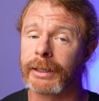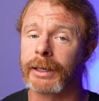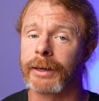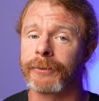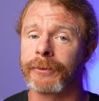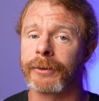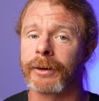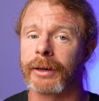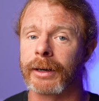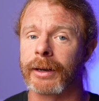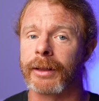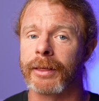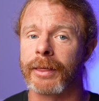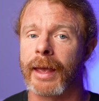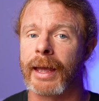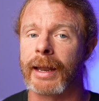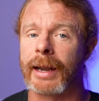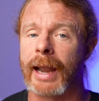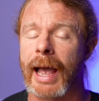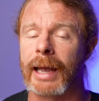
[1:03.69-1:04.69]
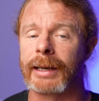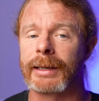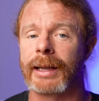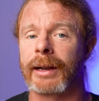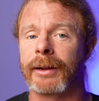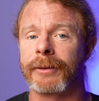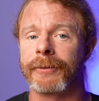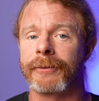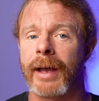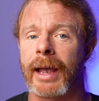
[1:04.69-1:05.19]
different than
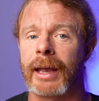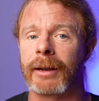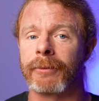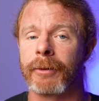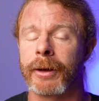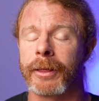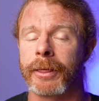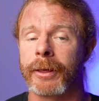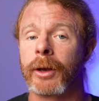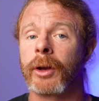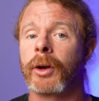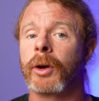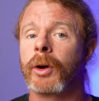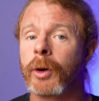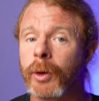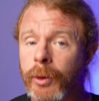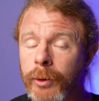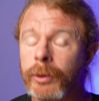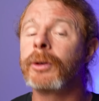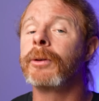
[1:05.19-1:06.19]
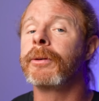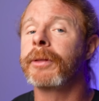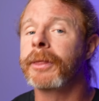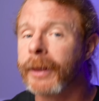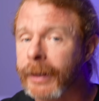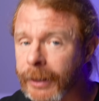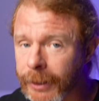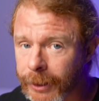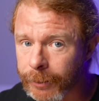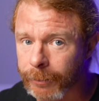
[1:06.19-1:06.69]
identifying with who you
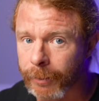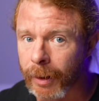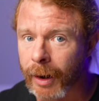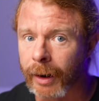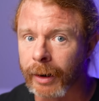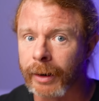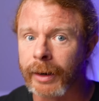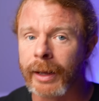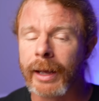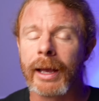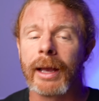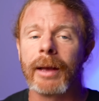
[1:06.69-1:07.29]
think you are,